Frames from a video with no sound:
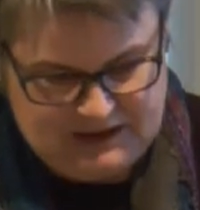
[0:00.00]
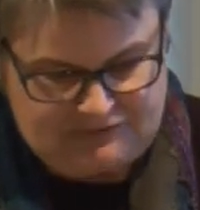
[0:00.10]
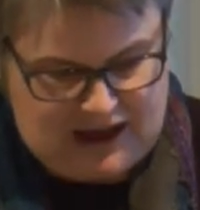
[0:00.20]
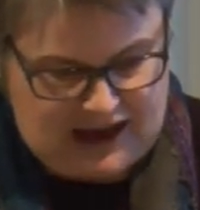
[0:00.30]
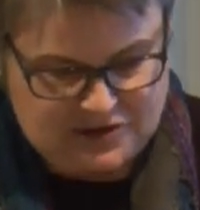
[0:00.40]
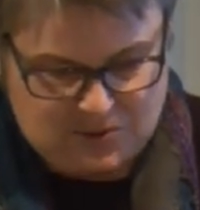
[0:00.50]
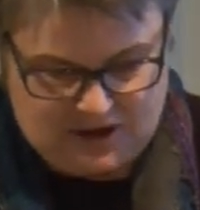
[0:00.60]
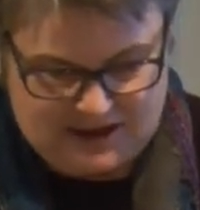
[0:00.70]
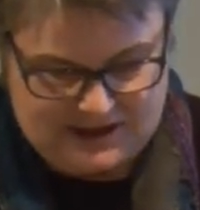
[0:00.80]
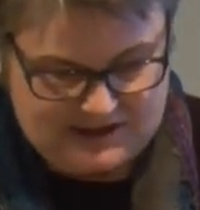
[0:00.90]

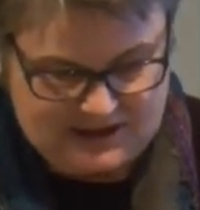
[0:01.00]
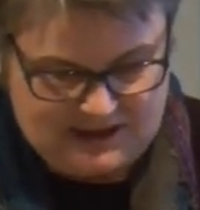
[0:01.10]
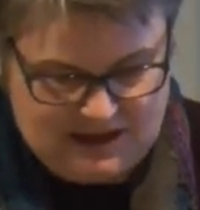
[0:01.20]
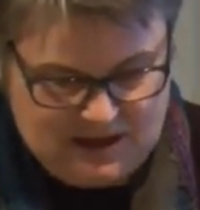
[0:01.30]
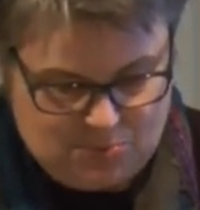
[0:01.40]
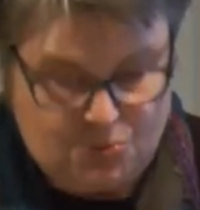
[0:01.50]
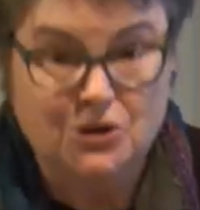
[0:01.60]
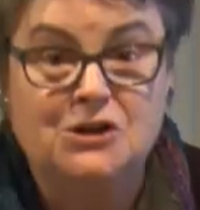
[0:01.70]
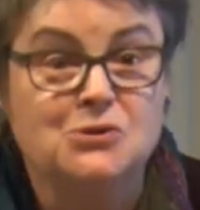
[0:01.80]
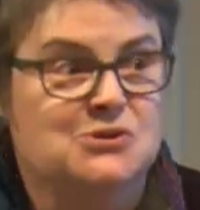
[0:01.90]
factoid is
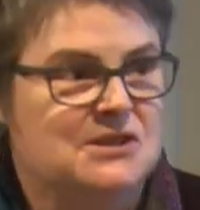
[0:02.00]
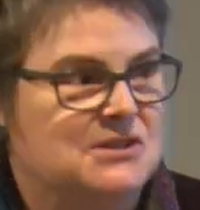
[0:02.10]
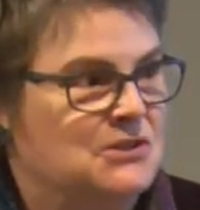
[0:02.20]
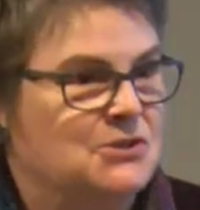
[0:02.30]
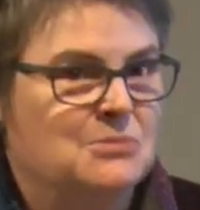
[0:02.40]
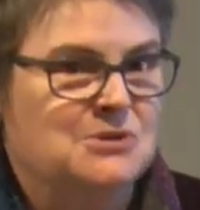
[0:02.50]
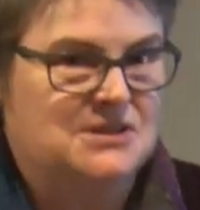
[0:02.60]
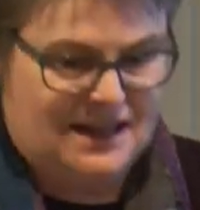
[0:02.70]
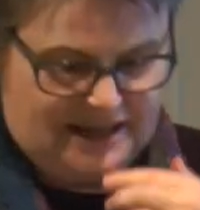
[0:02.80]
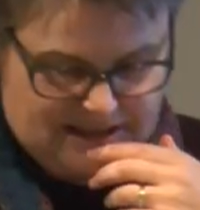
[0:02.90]
pretty useless in terms of
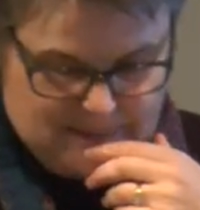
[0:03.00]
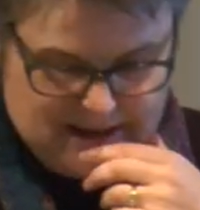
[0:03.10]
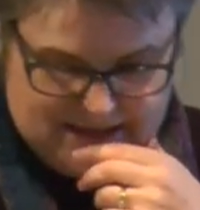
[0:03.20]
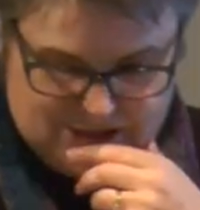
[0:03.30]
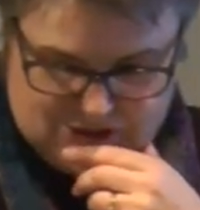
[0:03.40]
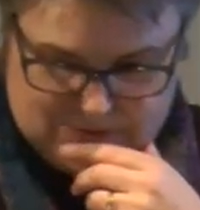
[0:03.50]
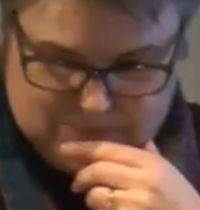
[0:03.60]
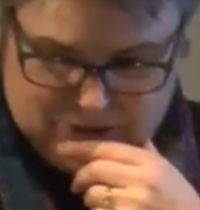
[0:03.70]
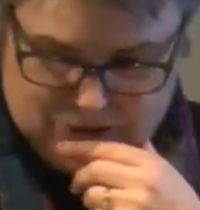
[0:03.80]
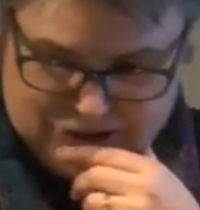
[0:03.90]
telling us about ages of
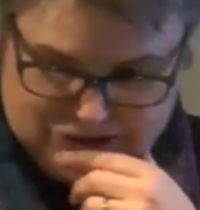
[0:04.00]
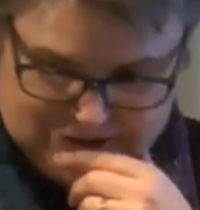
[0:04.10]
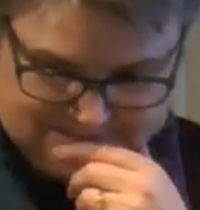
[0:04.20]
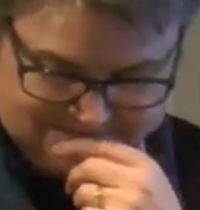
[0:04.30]
marriage.